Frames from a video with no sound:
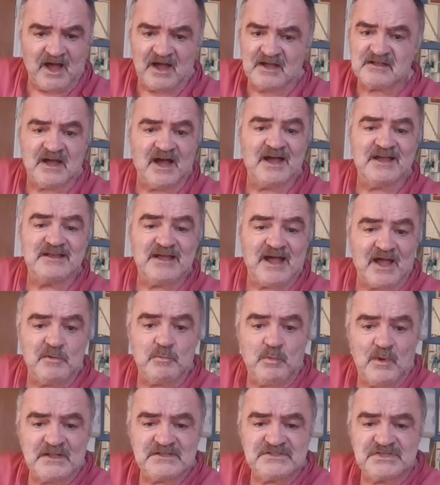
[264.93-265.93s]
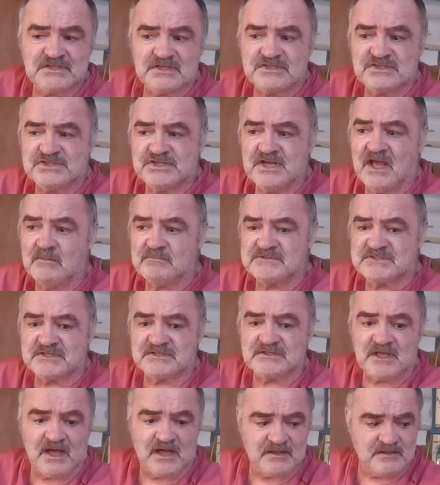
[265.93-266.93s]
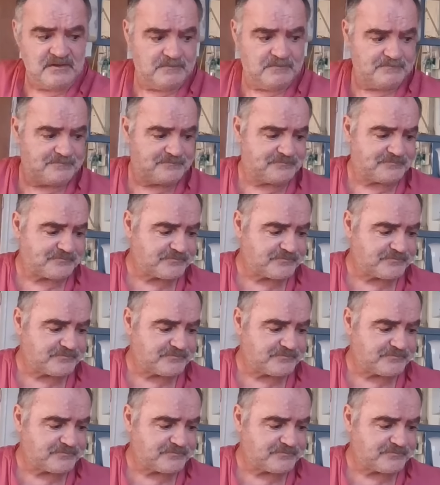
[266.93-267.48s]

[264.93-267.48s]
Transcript: I went to the gym today,